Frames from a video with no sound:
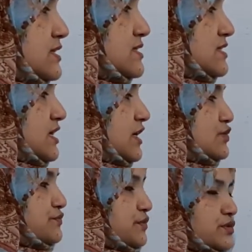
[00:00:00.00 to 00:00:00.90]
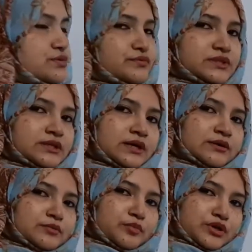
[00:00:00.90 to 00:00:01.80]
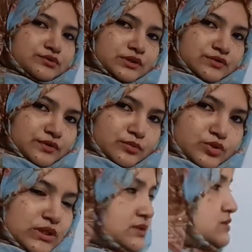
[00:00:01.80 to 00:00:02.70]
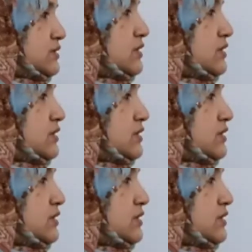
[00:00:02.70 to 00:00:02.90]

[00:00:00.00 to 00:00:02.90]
CH4 with the molecular formula